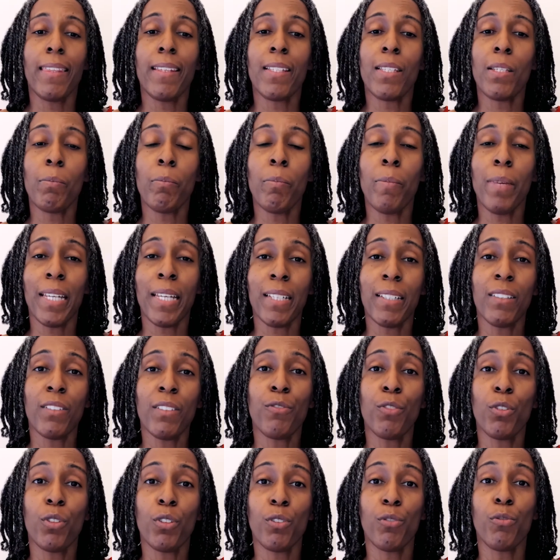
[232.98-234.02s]
The demand
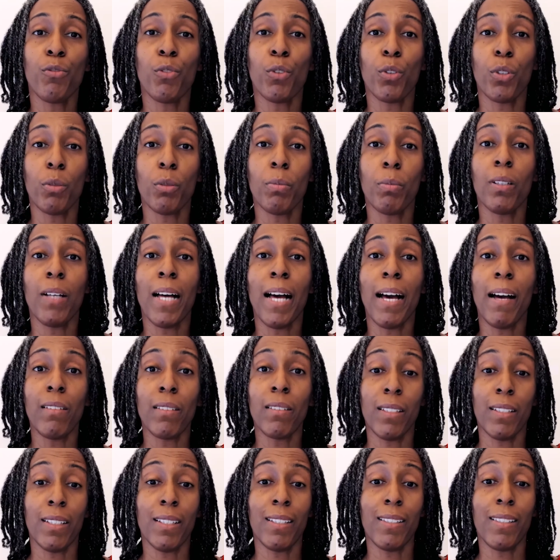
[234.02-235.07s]
for affordable
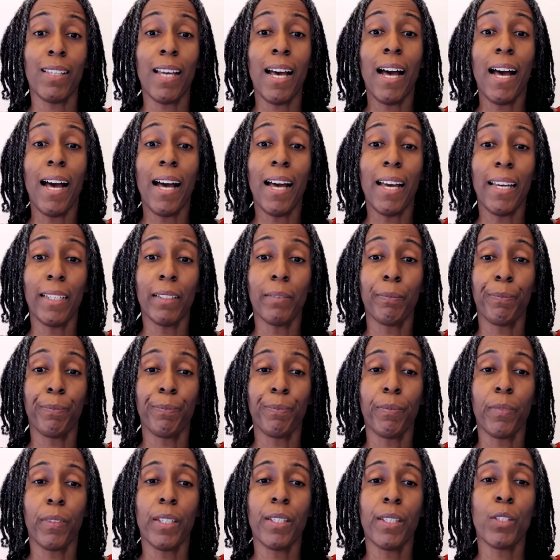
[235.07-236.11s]
housing is high,
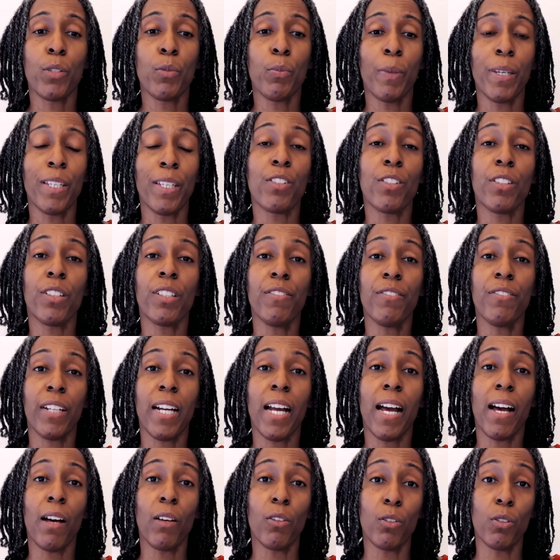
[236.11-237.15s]
especially for
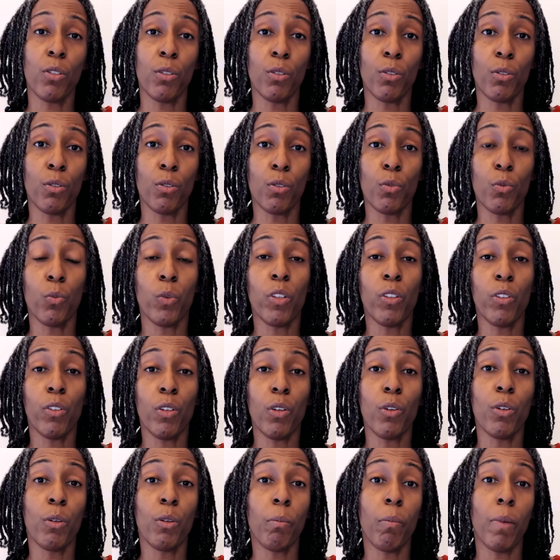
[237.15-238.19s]
households with
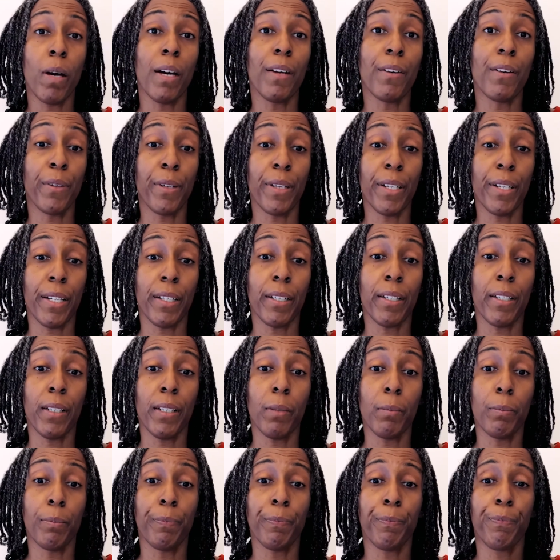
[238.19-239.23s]
low to moderate
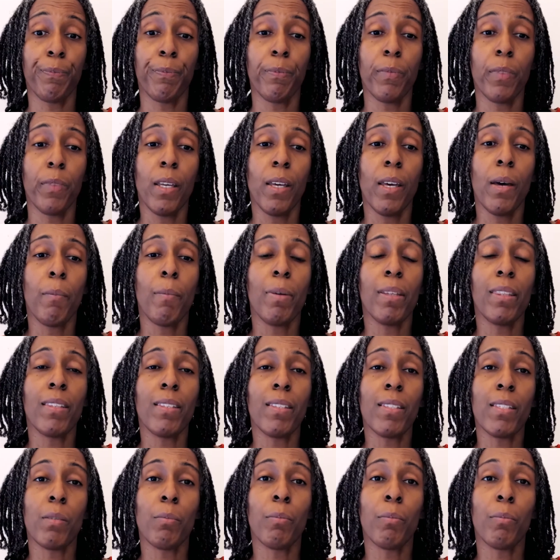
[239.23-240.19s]
income, but the